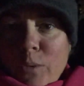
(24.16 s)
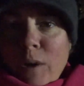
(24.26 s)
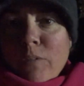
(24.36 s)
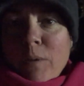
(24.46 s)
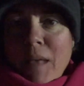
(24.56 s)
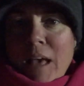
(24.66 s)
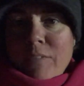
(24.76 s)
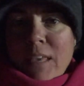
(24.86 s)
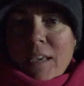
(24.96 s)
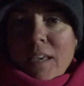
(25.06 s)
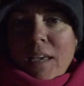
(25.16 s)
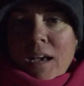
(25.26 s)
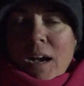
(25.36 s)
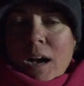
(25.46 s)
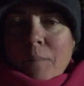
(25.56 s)
whoever I'm having
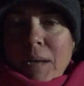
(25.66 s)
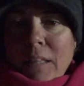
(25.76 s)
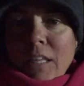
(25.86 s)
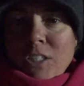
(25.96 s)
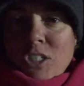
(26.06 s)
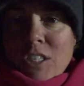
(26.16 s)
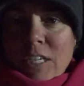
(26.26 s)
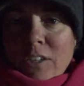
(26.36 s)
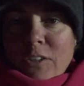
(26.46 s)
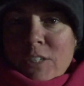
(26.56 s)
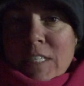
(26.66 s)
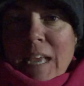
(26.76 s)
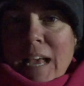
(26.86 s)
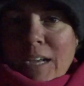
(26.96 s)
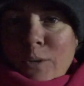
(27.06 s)
uh, my lunch, dinner,
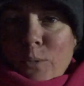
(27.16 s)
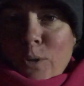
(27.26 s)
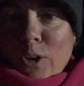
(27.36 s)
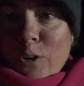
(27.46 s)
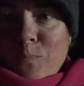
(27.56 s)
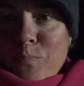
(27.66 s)
snack, or